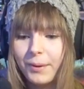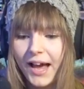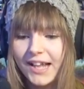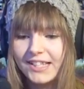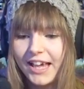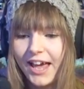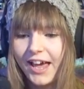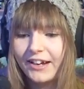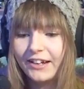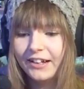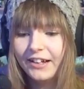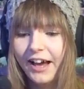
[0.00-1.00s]

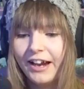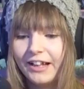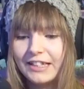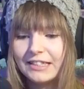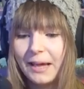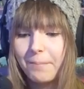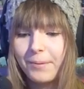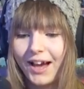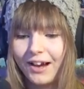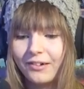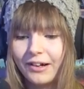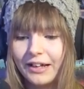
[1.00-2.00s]
button and I stepped
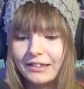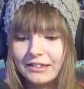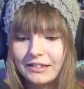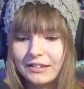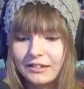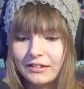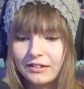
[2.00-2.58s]
backwards.